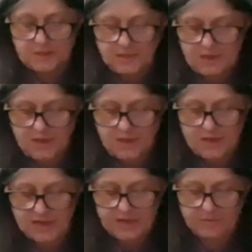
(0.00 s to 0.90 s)

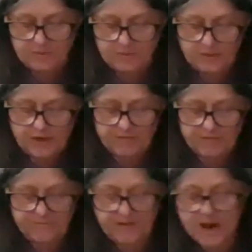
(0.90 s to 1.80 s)
I have
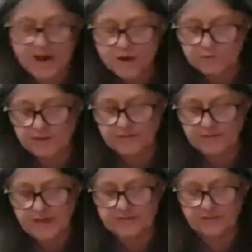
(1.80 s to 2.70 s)
found
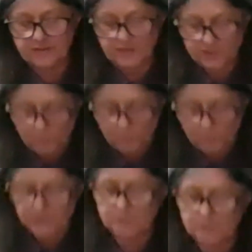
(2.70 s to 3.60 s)
that these
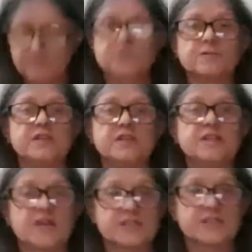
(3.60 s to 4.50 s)
questions are being treated
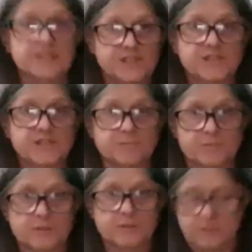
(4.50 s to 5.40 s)
as
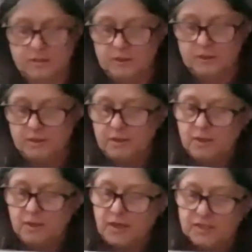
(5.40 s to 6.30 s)
systems
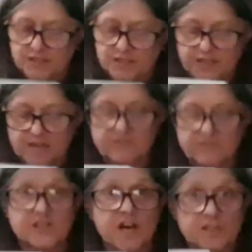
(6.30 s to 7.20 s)
instead of
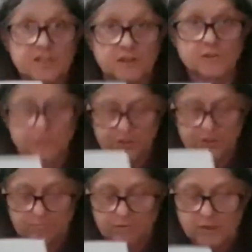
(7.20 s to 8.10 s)
silos.
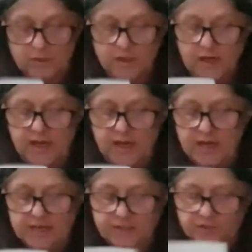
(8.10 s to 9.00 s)

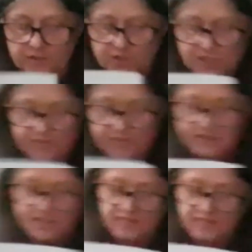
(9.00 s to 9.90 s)
And the shift
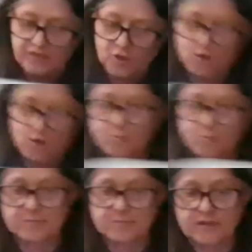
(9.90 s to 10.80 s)
is giving hope
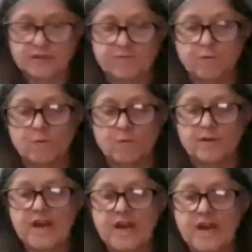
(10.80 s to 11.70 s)
to bring forward
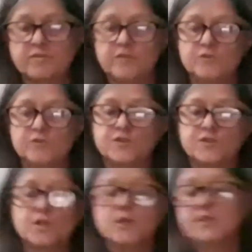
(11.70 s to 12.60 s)
avenues
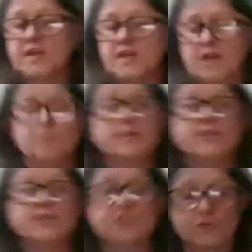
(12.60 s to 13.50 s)
to equity,
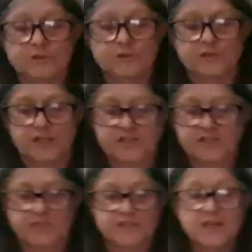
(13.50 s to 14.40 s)
social
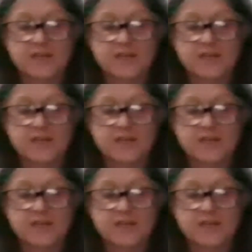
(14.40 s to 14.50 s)
justice,